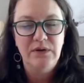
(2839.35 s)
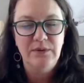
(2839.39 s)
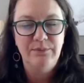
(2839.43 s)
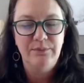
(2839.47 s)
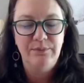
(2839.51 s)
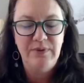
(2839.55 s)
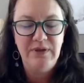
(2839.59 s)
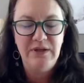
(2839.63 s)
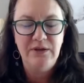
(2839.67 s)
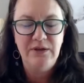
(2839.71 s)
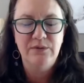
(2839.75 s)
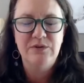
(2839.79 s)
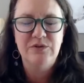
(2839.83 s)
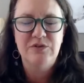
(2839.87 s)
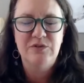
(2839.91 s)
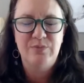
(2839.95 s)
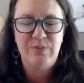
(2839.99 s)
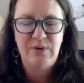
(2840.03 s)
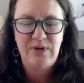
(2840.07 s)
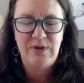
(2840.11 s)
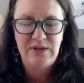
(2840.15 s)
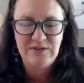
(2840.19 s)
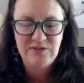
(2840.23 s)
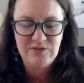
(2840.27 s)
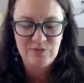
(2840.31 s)
being
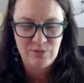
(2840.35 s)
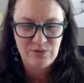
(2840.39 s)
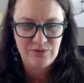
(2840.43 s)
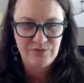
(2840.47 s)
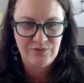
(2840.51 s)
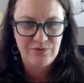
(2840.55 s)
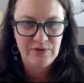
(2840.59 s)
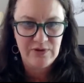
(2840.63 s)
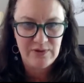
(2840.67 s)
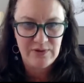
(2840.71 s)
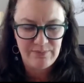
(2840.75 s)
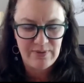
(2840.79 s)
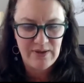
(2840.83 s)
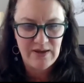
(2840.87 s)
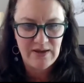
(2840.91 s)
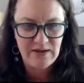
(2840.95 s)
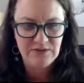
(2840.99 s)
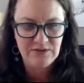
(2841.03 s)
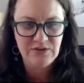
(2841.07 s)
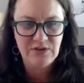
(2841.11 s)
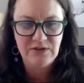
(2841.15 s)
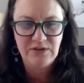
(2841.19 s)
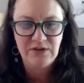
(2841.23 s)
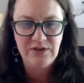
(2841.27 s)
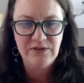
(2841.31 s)
responsible for impact
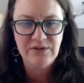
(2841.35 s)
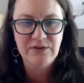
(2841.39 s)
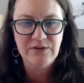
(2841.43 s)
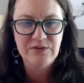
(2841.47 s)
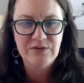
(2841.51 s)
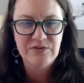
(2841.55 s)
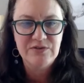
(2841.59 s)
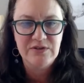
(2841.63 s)
on others.